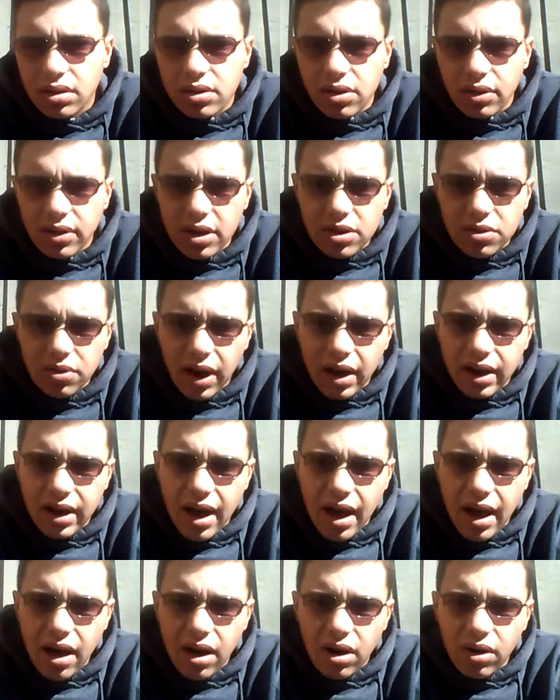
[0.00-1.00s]
So this right
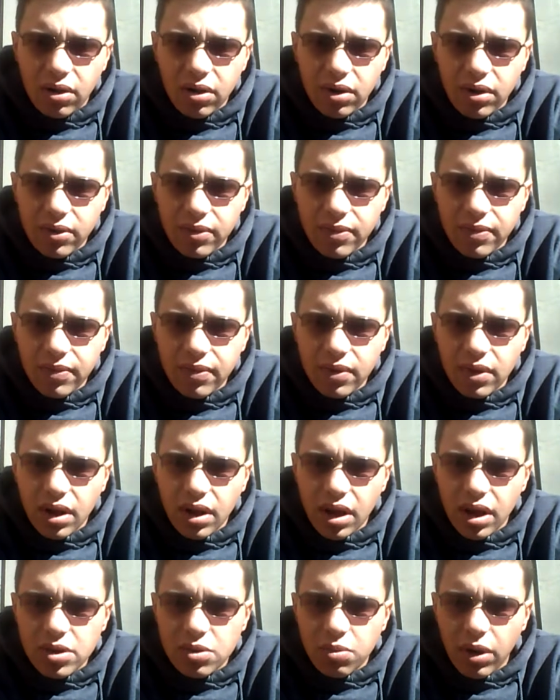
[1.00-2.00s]
now
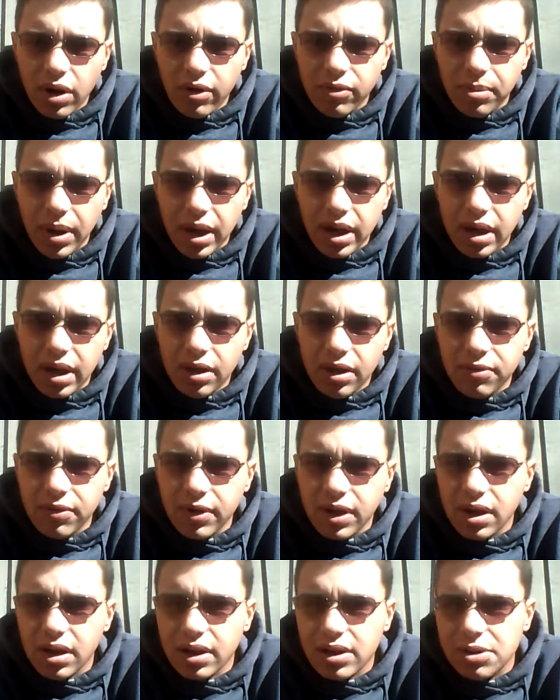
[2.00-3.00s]
is one of many
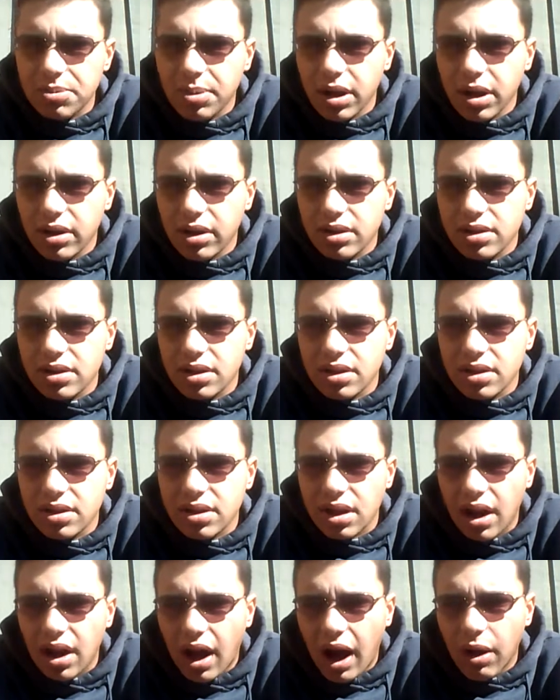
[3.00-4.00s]
infinite
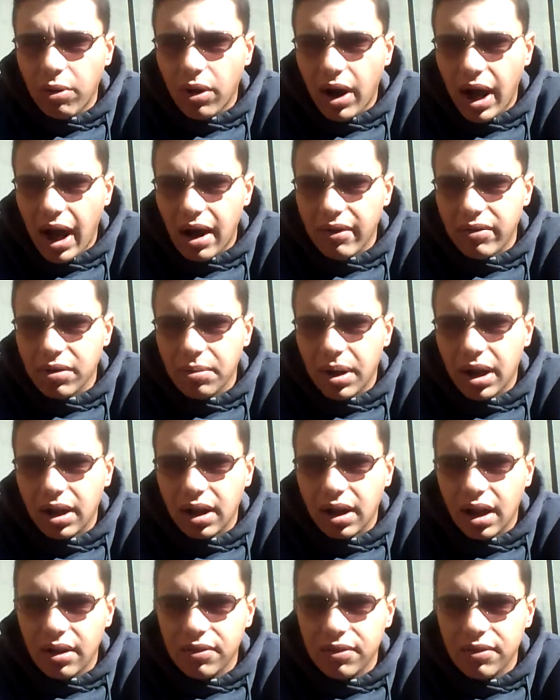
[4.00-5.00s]
experiences I will have in my
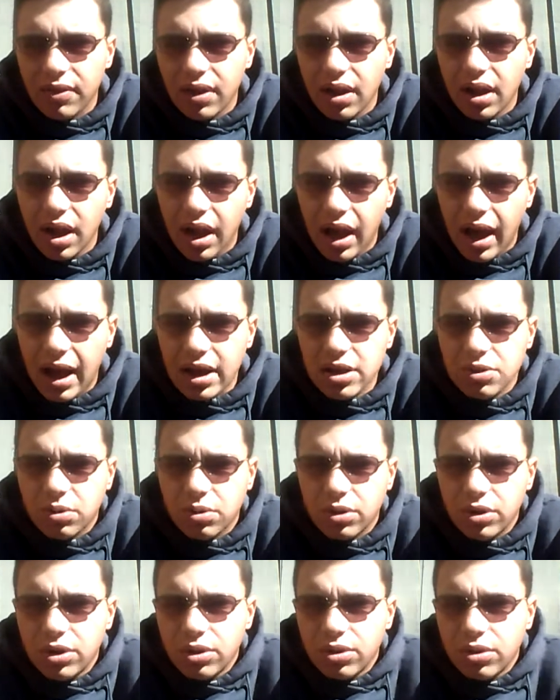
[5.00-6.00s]
life, as
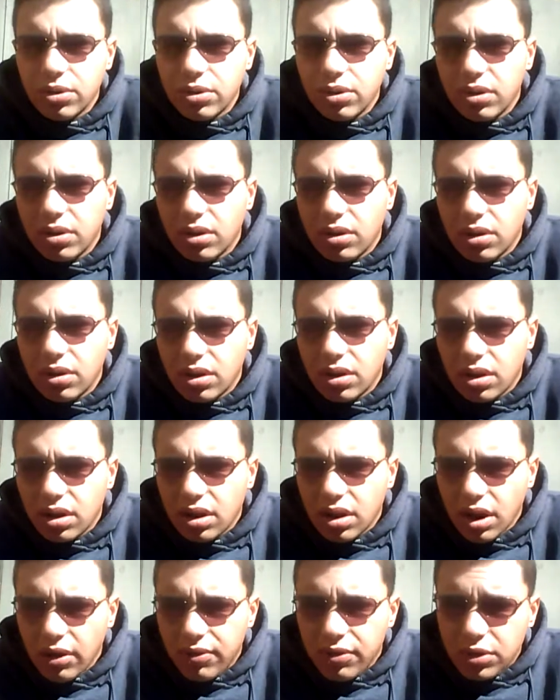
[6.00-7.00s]
will you,
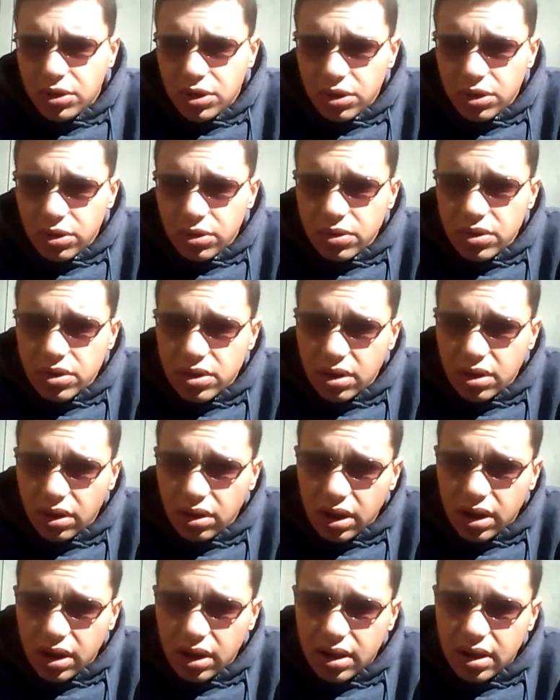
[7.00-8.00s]
if you choose to
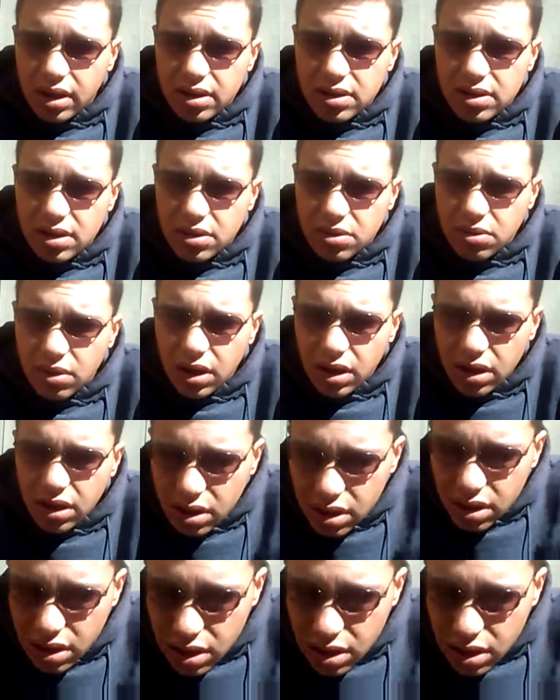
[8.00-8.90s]
look at things this way.